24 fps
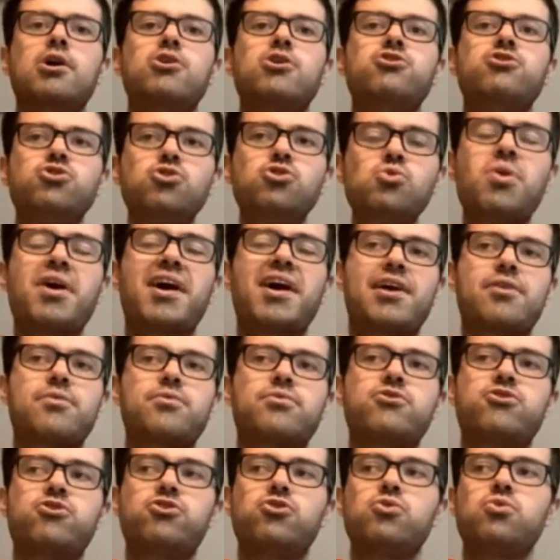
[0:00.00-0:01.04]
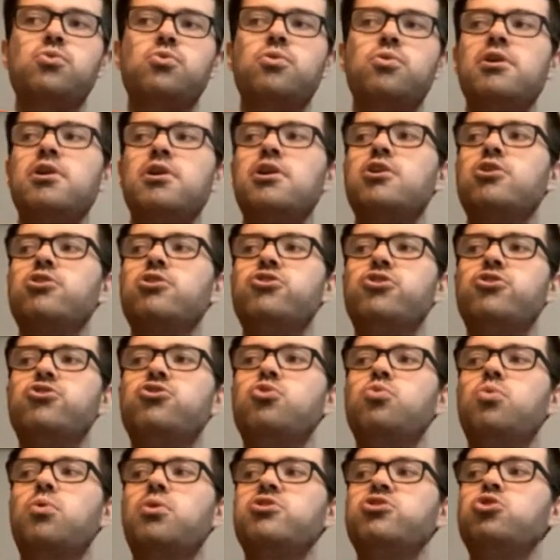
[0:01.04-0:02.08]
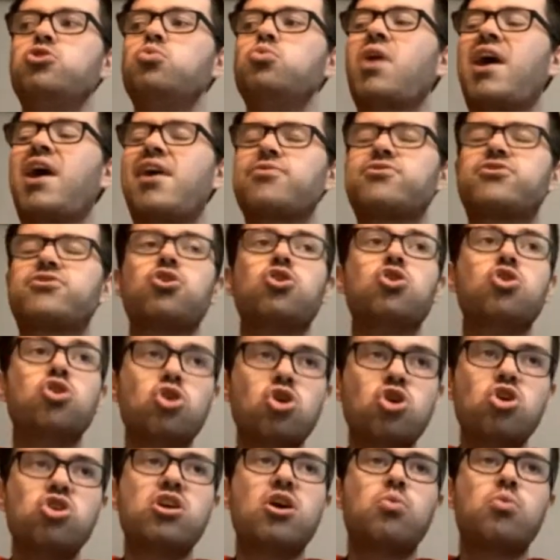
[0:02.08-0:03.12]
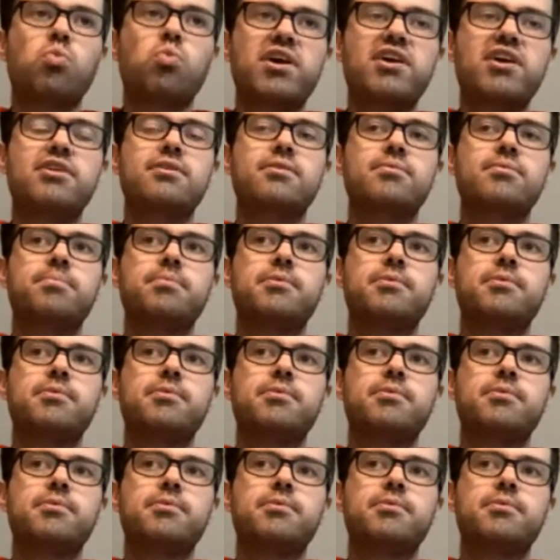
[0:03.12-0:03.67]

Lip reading: You have to earn a win.